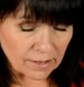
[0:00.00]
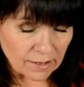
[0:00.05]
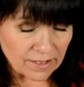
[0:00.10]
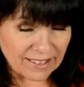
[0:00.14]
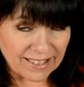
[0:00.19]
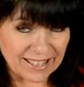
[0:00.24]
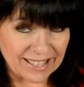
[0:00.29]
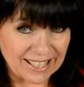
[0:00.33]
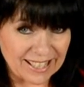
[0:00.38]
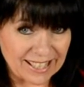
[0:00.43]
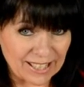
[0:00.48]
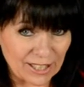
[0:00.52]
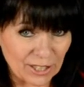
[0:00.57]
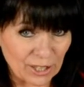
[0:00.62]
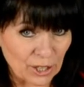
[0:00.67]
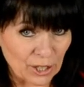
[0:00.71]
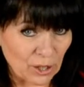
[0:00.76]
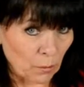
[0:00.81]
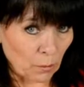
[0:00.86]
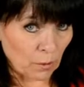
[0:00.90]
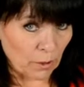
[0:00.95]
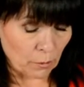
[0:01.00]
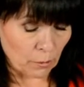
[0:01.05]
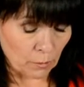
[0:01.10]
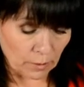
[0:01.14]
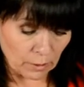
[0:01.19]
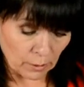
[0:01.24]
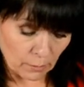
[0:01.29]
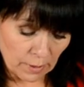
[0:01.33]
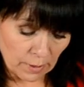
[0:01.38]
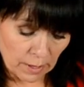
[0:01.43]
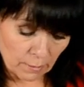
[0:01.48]
This isn't going to work
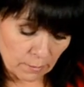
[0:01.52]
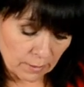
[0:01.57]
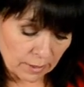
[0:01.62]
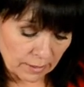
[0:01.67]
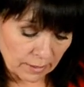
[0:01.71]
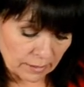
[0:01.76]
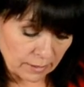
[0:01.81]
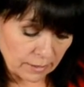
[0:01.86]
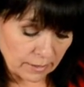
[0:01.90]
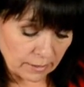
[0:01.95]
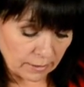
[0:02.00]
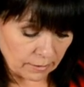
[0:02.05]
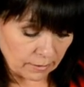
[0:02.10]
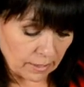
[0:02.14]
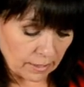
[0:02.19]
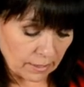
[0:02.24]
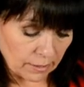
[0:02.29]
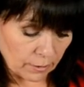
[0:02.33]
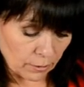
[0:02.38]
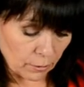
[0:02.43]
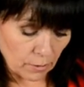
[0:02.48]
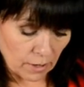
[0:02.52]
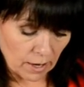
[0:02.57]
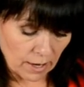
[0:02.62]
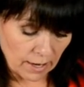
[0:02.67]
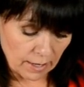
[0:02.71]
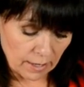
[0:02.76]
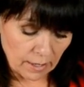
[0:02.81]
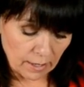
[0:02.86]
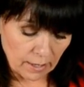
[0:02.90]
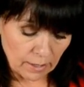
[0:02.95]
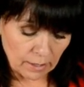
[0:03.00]
really well because I didn't let it
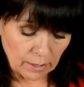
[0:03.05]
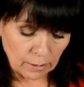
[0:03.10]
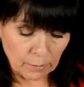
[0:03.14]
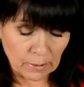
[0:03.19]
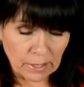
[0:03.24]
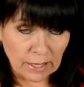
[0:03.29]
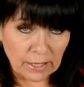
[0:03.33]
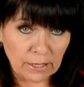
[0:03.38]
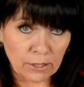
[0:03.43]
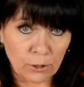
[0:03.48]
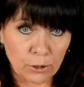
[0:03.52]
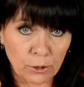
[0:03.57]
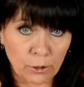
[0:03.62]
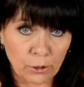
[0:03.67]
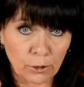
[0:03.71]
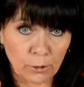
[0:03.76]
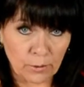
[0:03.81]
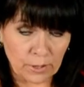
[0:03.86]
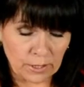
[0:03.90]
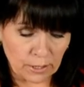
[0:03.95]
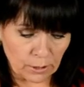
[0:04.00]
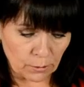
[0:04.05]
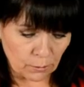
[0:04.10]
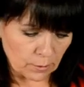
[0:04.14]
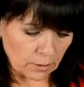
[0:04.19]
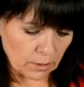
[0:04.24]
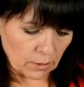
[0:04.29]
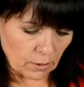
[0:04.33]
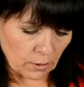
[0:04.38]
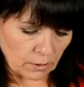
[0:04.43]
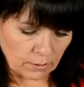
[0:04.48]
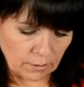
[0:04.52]
dry, but I can show you an end
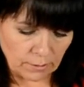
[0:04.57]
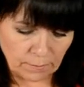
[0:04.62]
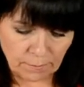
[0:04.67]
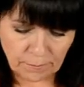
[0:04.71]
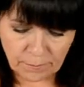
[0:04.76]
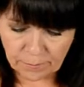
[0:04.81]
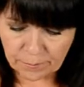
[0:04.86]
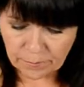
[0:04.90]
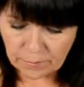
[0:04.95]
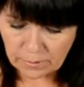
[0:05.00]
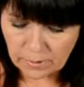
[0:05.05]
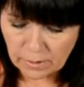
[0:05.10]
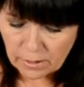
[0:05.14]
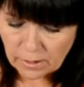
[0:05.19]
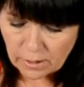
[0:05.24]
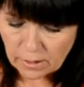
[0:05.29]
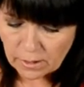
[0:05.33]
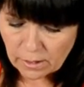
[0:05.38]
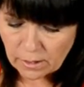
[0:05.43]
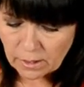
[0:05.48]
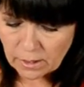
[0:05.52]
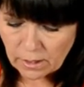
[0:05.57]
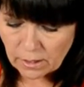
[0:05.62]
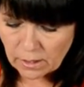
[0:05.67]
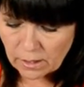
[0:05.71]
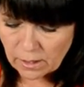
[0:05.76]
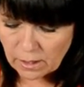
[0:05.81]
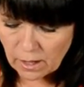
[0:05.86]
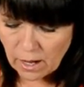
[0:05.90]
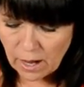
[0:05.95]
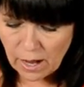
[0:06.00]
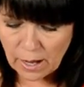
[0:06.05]
result.
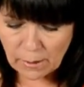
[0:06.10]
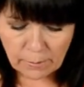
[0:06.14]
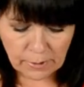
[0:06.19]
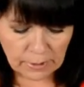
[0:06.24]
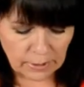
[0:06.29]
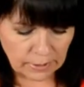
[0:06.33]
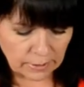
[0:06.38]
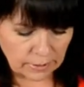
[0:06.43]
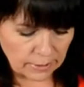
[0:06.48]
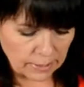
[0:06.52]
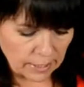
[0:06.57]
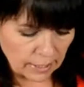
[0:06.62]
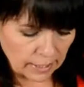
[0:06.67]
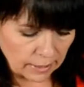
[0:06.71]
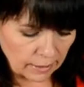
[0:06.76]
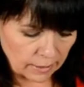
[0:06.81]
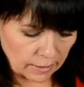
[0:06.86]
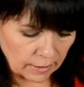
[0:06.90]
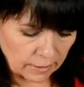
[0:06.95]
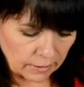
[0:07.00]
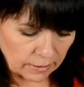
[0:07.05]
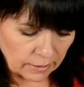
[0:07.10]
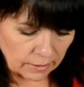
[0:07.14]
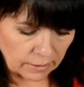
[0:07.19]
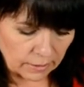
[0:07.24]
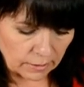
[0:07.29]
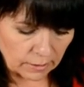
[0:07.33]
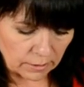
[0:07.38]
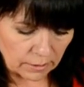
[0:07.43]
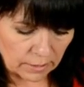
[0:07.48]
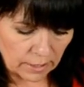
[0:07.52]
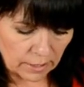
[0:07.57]
I'm going to take this
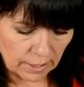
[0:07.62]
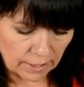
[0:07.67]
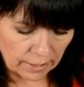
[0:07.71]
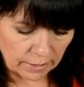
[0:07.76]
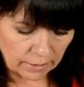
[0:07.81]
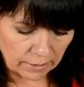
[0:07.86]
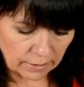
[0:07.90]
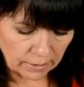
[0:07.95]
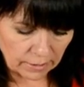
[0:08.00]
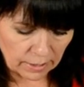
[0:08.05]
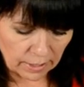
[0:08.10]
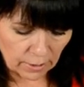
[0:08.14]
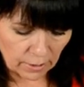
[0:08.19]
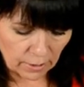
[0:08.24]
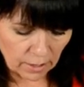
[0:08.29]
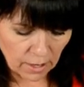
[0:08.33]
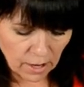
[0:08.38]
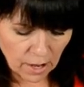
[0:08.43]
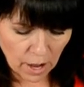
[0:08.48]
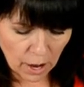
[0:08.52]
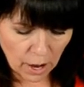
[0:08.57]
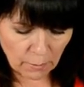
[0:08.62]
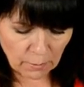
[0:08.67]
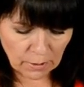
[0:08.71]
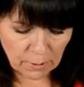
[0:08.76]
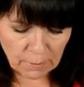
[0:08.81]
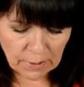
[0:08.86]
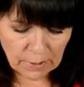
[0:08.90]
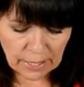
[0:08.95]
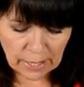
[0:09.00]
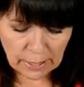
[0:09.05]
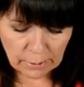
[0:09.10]
is kind of there. I want to
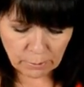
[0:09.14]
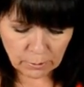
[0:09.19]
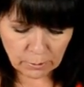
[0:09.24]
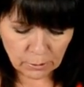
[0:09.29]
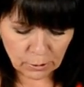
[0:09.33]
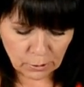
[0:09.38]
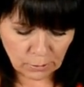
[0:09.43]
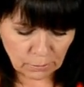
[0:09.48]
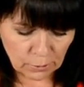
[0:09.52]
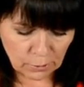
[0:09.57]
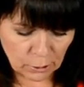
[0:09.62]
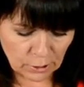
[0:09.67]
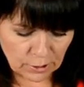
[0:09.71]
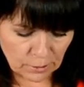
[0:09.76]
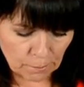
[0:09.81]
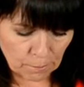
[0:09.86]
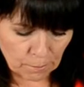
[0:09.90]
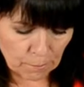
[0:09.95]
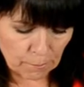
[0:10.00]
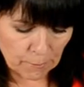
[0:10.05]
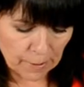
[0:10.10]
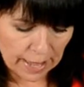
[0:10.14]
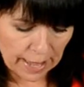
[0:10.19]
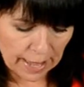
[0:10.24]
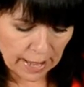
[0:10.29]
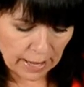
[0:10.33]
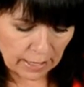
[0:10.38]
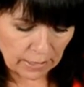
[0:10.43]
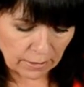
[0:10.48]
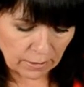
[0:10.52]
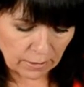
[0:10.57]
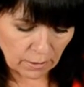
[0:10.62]
be able to just
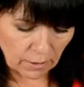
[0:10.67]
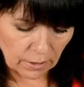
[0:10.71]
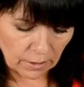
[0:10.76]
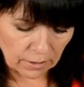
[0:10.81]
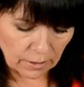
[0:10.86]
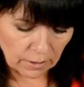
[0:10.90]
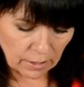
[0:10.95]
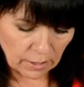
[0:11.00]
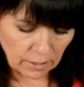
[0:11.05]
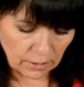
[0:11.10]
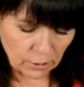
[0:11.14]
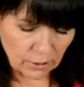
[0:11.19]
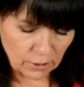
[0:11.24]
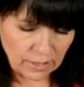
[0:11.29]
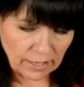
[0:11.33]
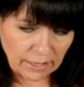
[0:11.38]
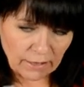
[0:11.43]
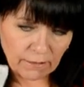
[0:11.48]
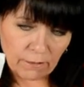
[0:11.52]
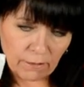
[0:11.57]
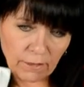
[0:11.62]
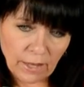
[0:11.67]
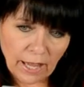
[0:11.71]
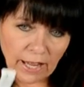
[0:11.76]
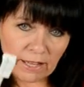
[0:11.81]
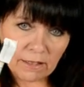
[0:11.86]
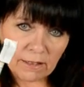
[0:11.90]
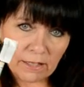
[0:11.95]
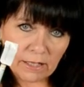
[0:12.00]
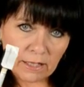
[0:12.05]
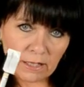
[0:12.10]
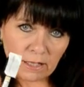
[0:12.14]
pat it on, just like
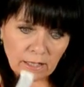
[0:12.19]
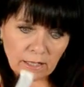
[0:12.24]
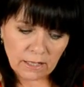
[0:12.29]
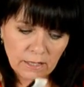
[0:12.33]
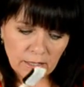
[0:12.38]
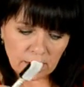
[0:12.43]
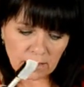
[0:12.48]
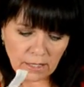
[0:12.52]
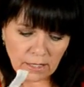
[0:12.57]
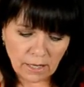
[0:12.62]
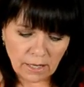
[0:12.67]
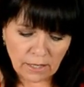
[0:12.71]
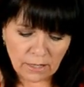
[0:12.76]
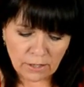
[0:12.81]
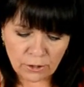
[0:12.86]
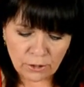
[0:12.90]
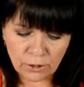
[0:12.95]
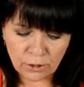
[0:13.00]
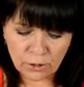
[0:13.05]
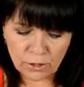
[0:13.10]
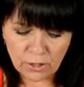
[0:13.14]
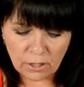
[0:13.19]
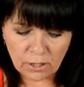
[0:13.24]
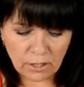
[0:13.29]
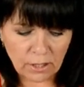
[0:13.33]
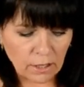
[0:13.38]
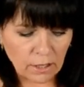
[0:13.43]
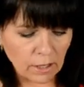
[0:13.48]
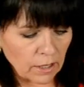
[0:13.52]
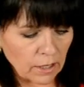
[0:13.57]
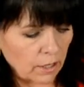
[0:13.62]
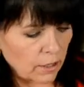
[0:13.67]
lightly touch
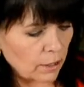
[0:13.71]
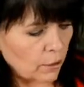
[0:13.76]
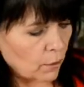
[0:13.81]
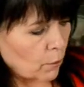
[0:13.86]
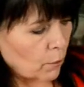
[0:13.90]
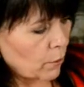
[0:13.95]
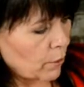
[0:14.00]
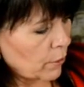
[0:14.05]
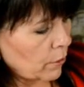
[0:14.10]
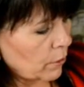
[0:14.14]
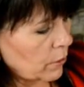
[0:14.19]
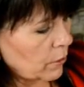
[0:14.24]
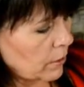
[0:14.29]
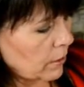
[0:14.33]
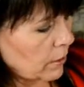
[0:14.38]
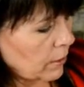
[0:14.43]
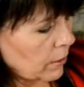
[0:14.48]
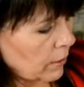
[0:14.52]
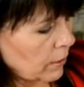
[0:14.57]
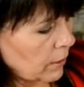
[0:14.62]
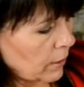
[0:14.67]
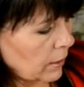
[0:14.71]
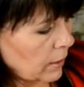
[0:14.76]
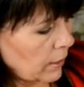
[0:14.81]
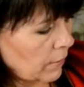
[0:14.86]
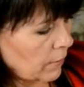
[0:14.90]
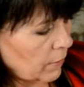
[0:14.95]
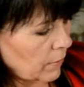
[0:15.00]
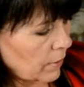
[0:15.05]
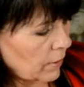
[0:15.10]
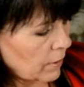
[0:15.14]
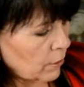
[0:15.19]
in order to
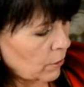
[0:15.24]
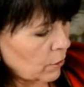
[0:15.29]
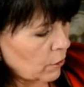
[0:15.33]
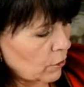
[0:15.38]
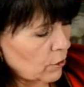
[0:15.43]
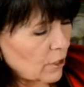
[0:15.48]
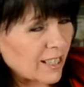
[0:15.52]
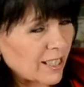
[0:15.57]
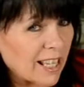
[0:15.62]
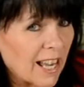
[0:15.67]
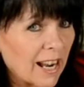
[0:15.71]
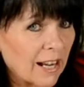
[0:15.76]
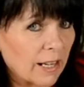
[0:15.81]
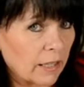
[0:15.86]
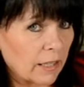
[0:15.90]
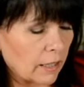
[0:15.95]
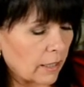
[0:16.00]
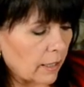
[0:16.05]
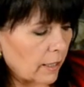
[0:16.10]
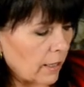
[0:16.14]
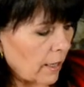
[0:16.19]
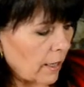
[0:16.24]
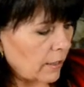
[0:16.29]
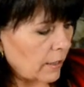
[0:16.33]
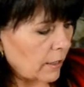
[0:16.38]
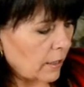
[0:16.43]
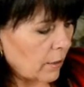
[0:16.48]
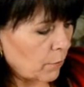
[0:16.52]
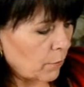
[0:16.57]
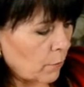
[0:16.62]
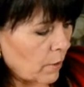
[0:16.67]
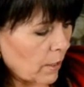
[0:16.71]
leave. So you just kind of get an
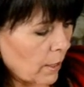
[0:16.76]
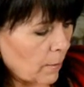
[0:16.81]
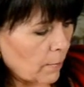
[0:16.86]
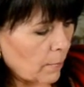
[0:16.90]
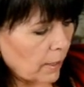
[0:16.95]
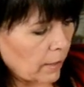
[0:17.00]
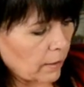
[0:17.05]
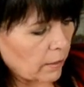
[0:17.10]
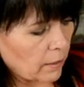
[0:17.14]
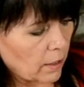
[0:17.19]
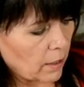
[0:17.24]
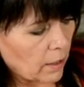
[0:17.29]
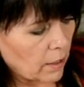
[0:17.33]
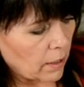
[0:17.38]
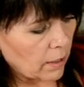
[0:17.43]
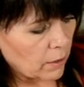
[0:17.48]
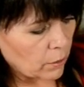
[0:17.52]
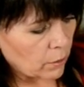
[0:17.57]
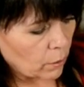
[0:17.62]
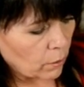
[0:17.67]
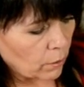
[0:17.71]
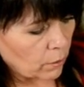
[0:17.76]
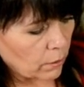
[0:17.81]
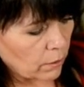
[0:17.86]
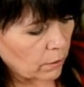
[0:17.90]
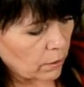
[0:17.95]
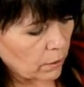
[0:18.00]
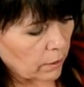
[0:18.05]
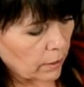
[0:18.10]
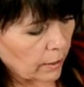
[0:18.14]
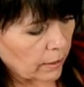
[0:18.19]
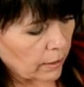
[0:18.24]
idea of what I mean. So
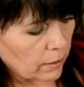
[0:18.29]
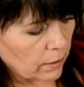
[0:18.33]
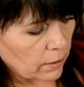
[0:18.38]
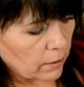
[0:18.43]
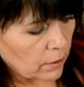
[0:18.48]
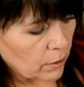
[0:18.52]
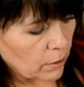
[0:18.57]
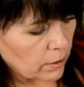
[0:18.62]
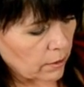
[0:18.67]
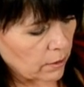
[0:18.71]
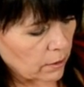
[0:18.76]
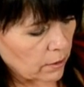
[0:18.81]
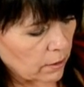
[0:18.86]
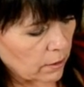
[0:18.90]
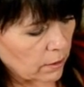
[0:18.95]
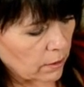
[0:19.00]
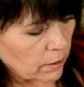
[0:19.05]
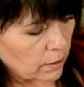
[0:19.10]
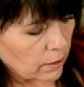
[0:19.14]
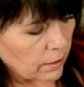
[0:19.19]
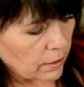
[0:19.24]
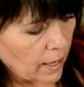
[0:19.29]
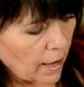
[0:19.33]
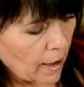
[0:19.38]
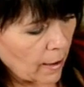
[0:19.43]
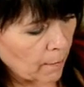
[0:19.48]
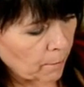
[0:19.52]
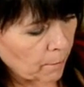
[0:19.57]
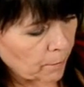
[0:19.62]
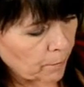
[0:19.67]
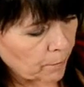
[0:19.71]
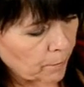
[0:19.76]
like just tap